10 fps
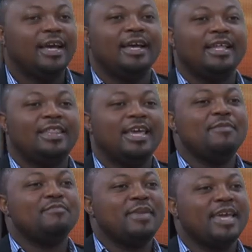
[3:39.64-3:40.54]
they
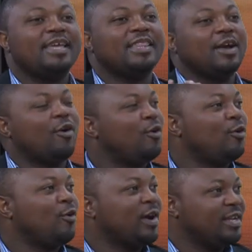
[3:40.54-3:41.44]
make the whole
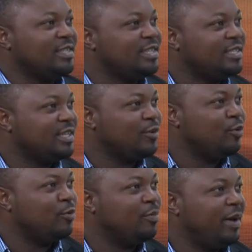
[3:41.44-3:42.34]
organization
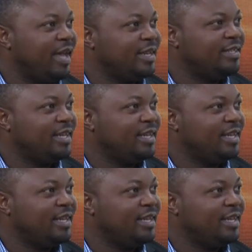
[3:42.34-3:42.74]
look bad.